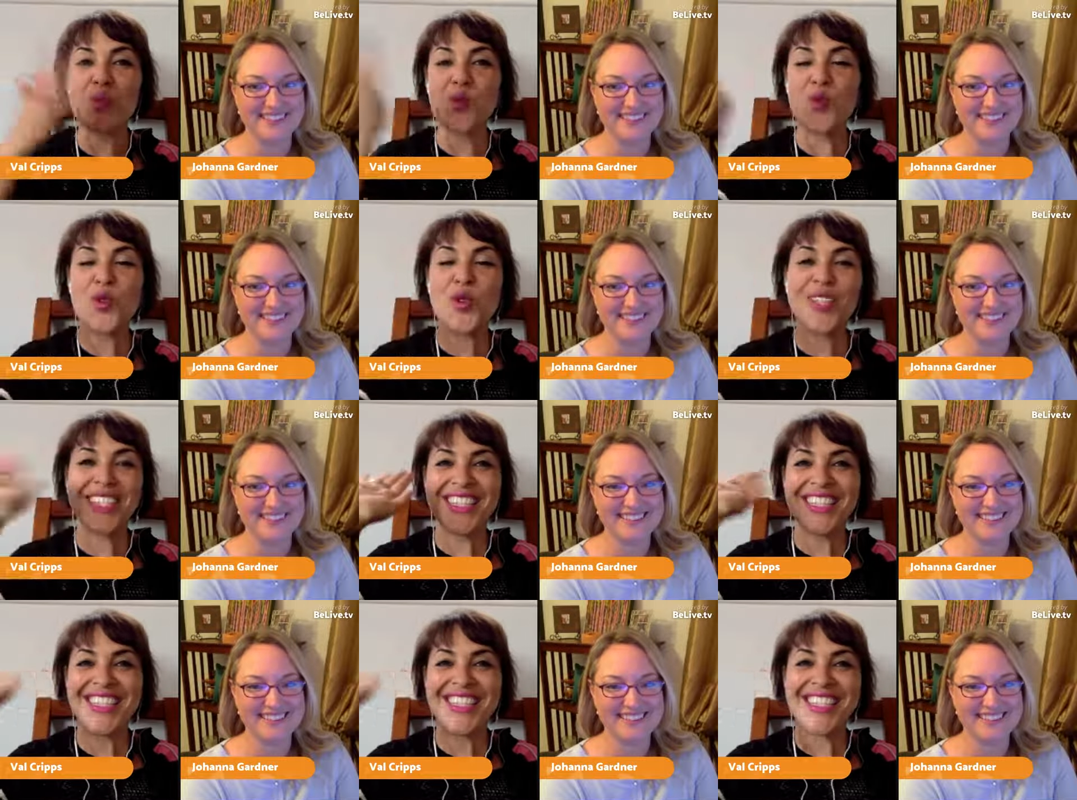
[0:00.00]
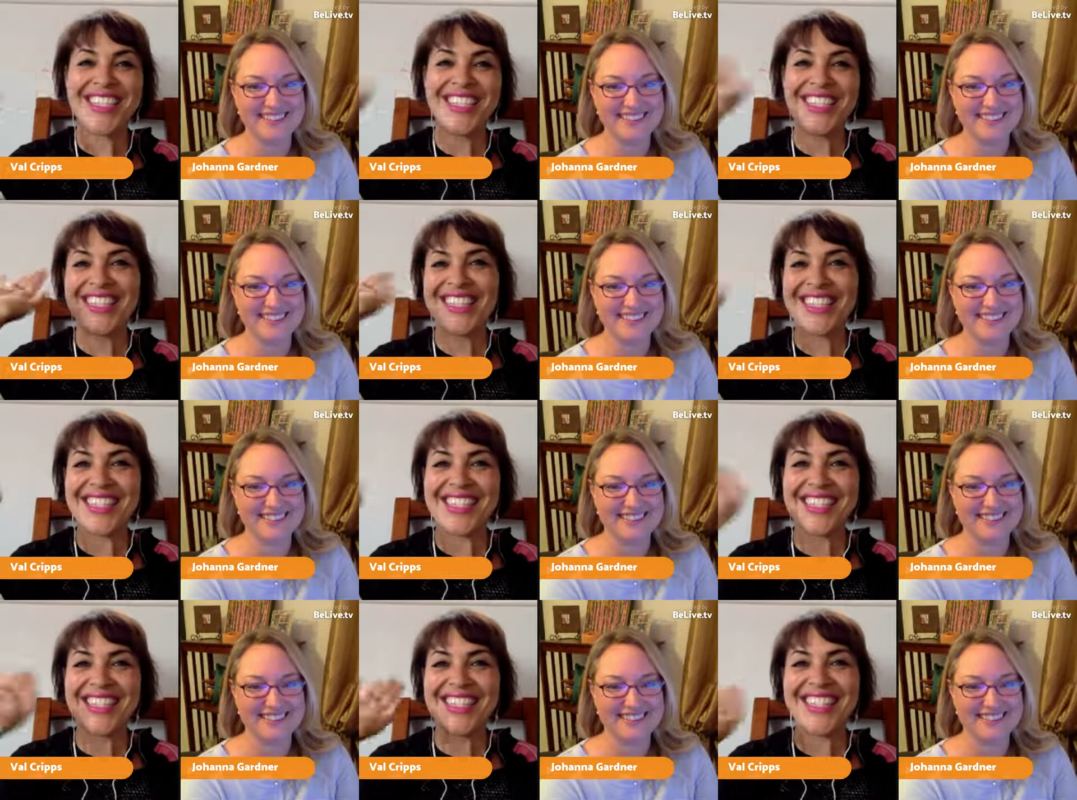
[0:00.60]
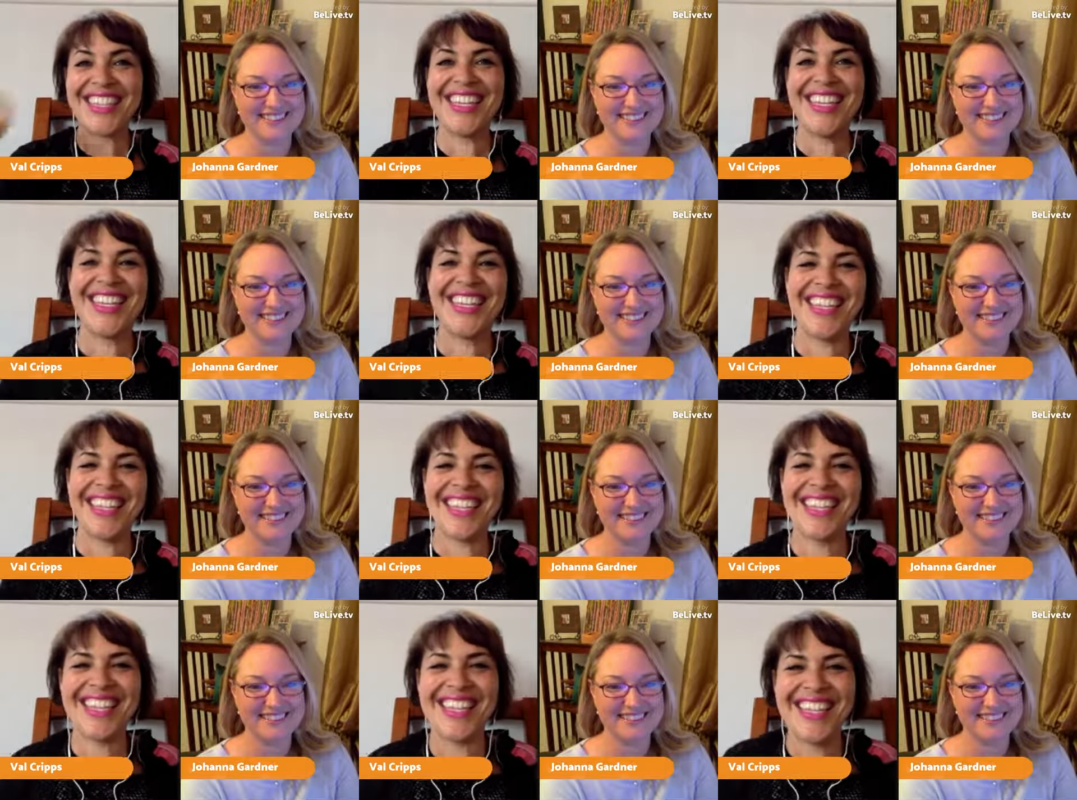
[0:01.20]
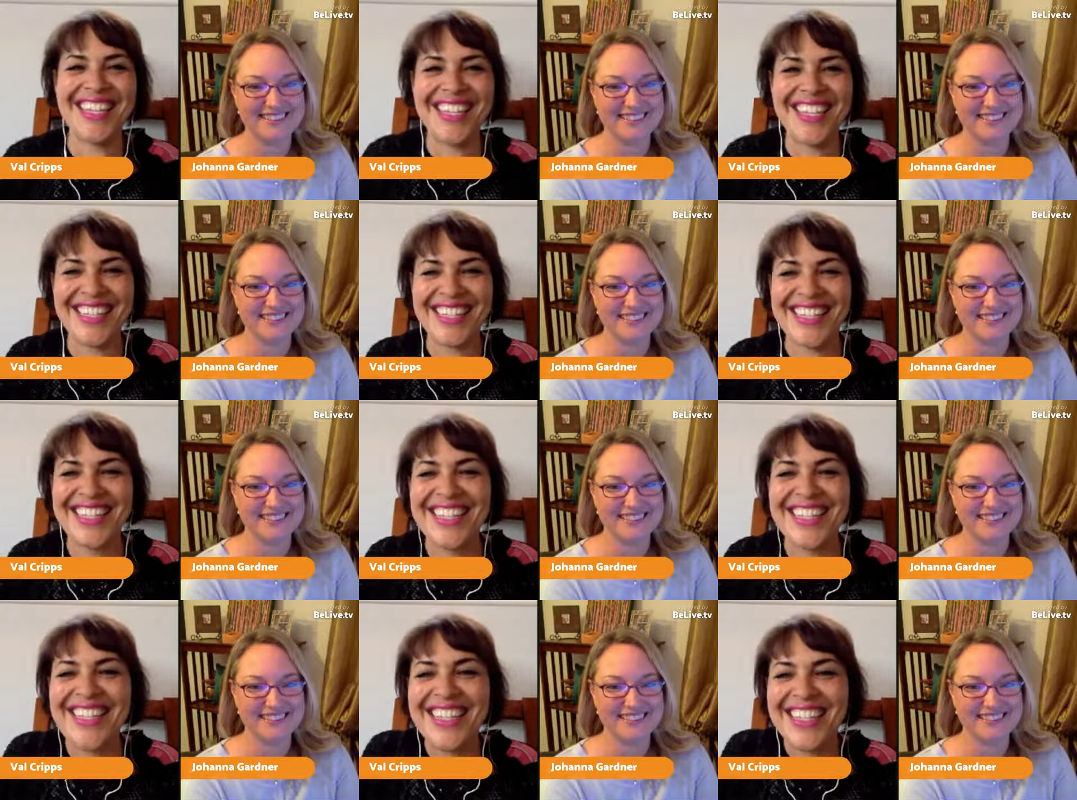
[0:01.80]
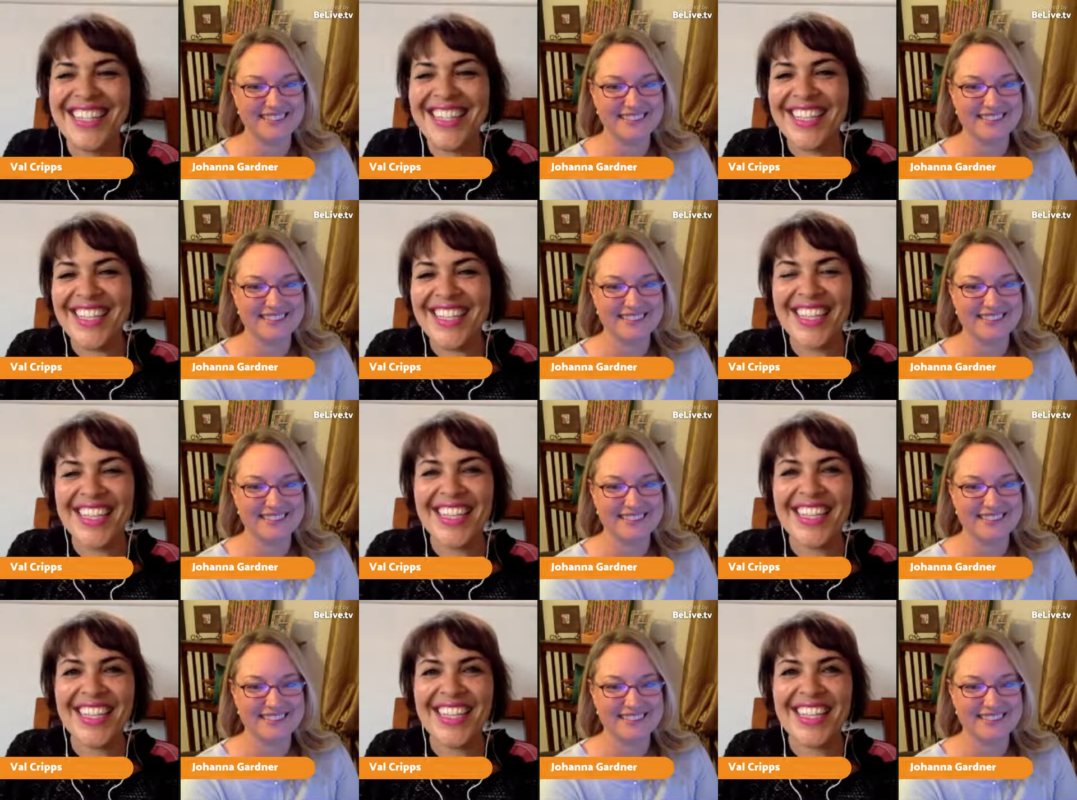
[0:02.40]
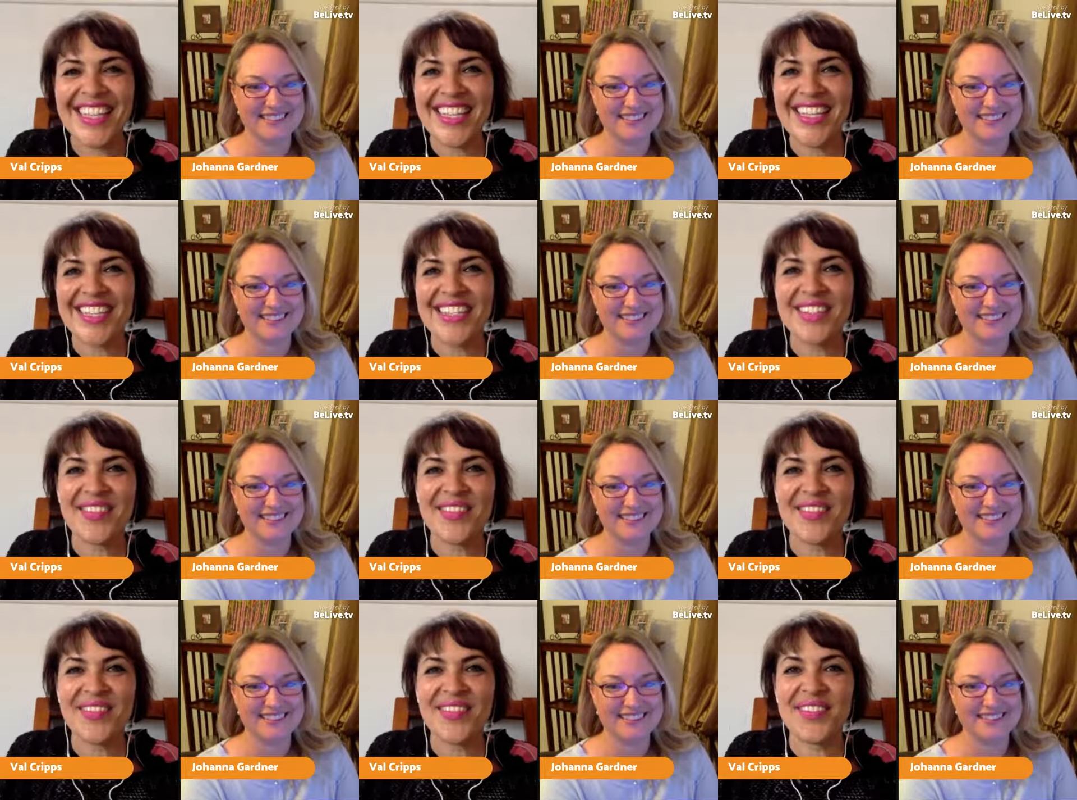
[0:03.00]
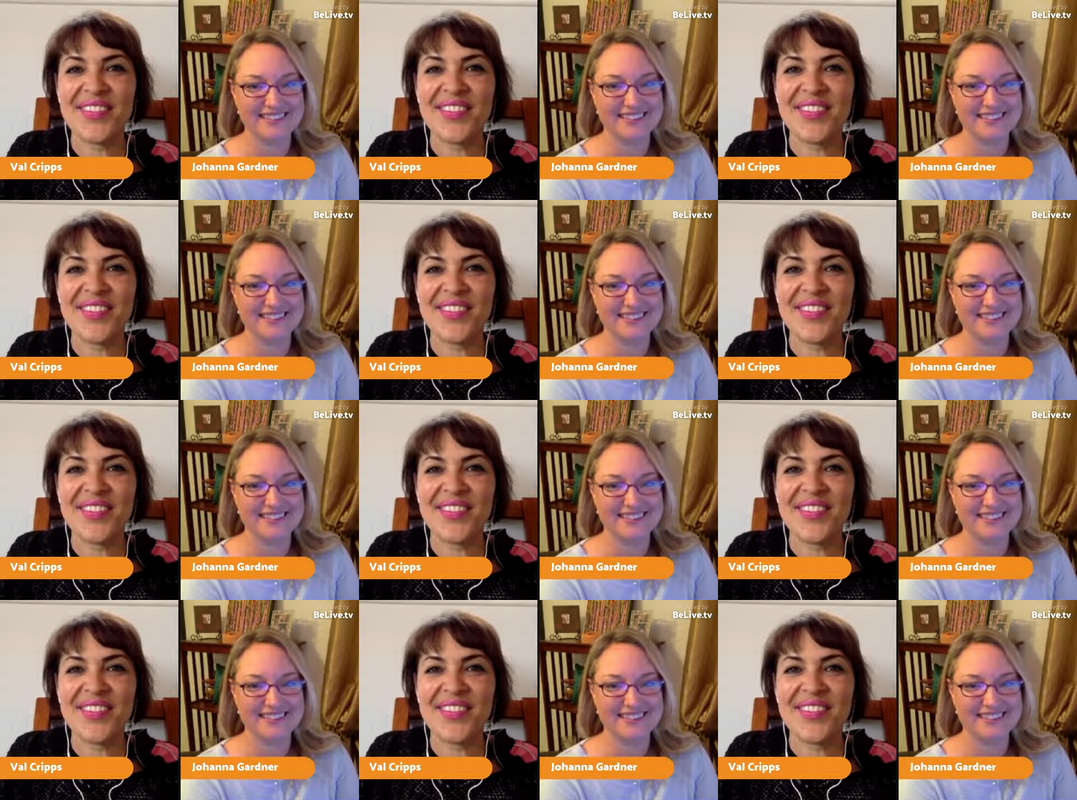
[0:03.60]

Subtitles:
Nothing is said.